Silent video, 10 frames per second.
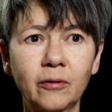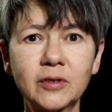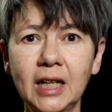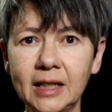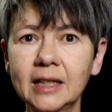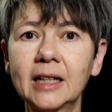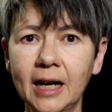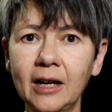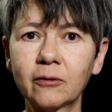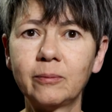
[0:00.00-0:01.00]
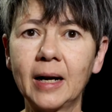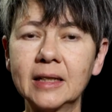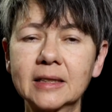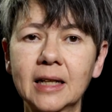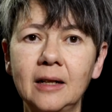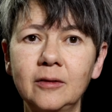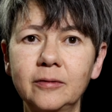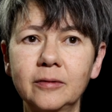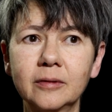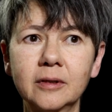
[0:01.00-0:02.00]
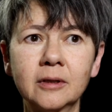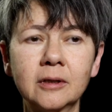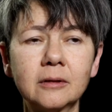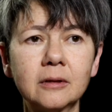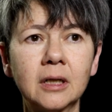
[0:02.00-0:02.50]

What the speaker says: taking care of myself, you know.